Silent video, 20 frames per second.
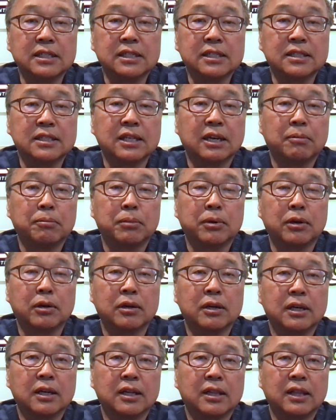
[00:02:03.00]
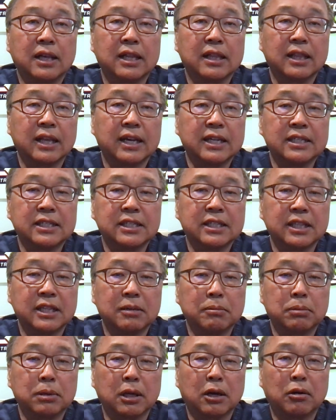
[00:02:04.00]
December that led to the
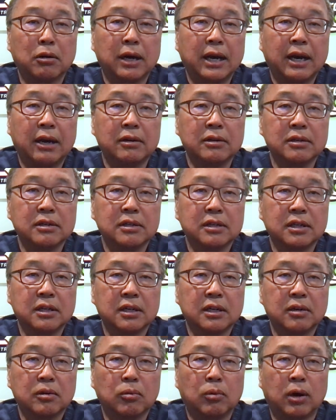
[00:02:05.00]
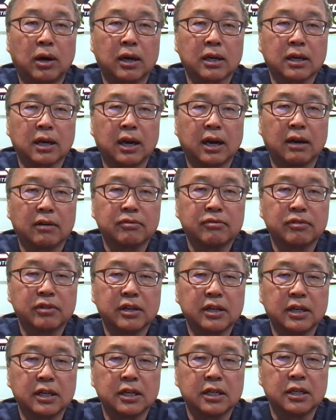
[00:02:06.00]
blowout walk-off
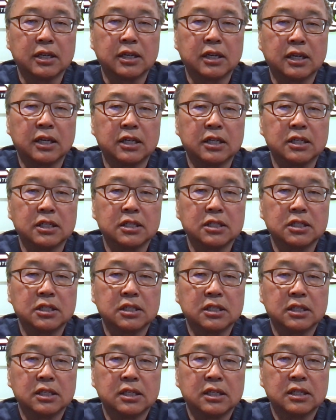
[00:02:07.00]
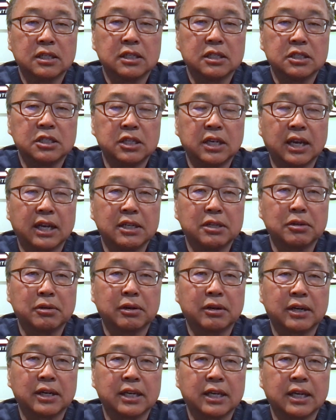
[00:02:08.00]
in
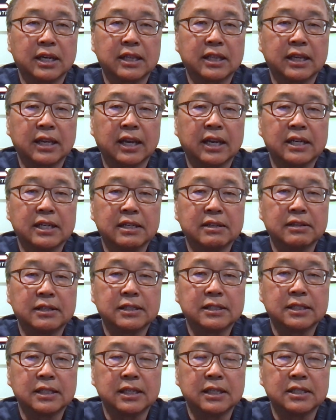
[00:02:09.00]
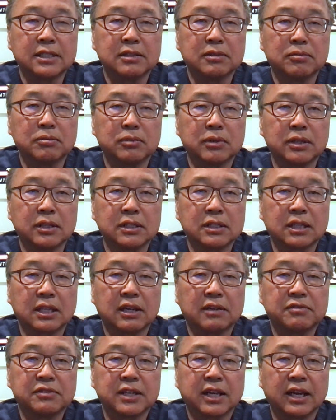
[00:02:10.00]
January at the end of the season with his
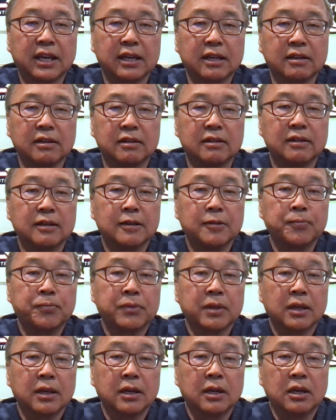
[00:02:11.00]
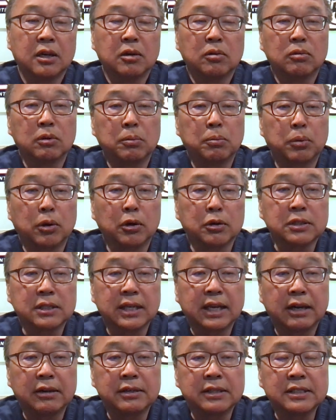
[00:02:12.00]
left ankle. We broke
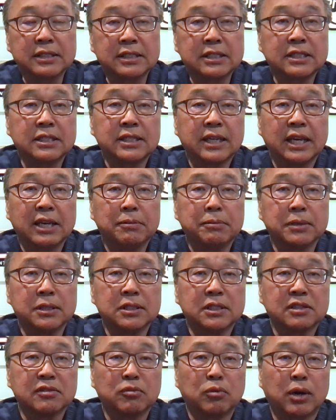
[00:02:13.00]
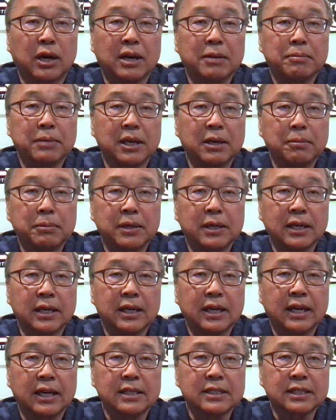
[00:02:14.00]
down his statements of why maybe
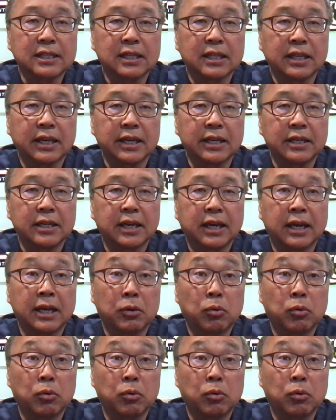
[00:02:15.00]
it escalated,